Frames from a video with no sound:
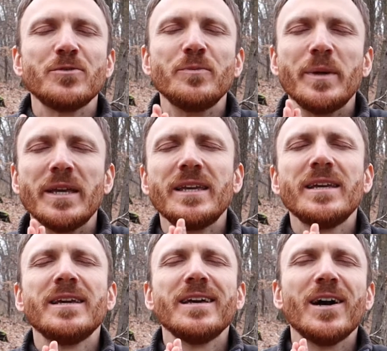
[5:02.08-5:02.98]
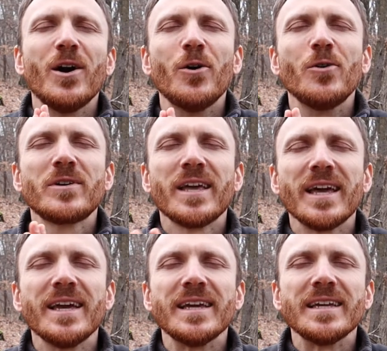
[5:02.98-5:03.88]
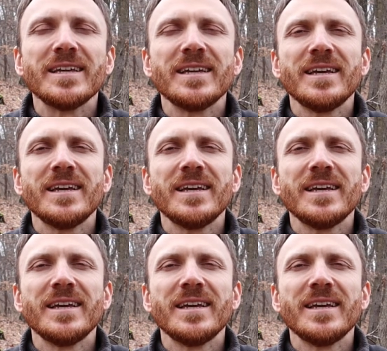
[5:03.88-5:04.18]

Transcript: to be okay